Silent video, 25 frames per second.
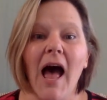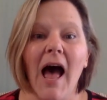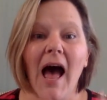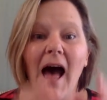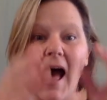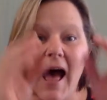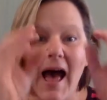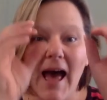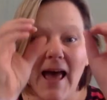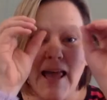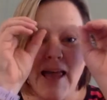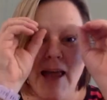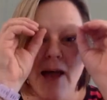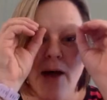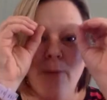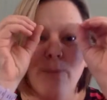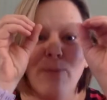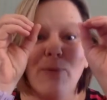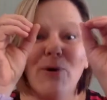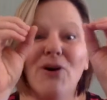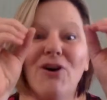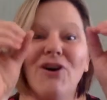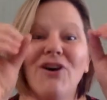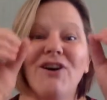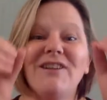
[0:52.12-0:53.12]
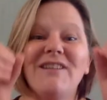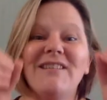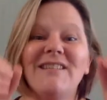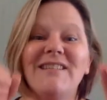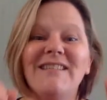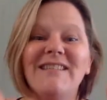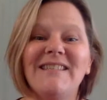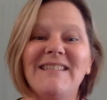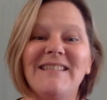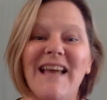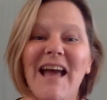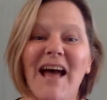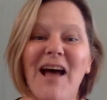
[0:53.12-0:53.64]
I put
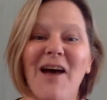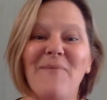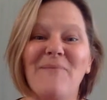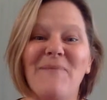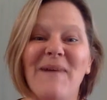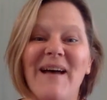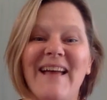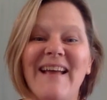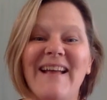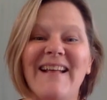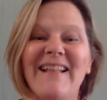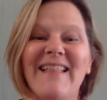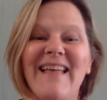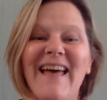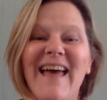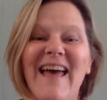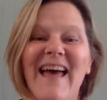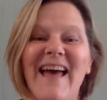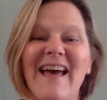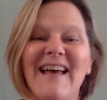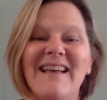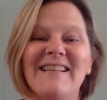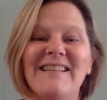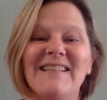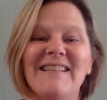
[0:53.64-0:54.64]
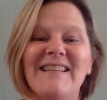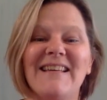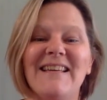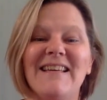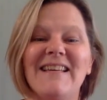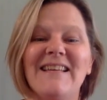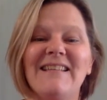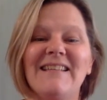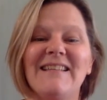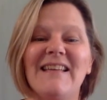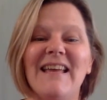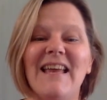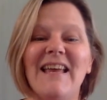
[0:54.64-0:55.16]
down my glasses
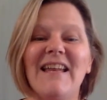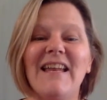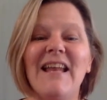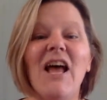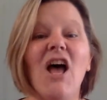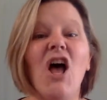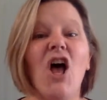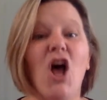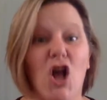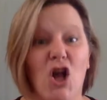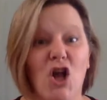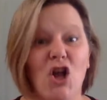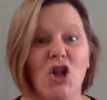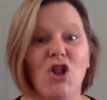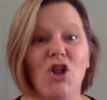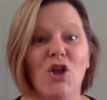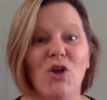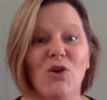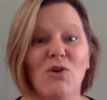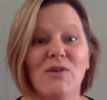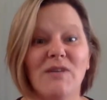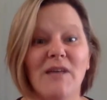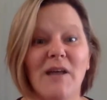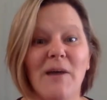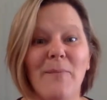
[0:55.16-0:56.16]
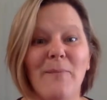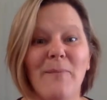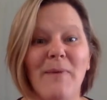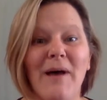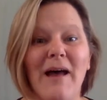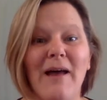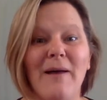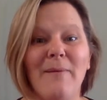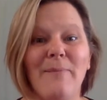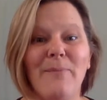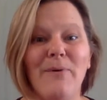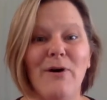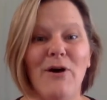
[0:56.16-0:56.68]
and close up
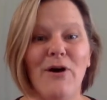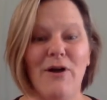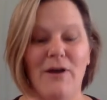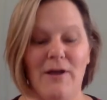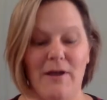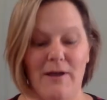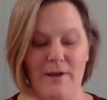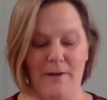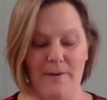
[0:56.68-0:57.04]
my book.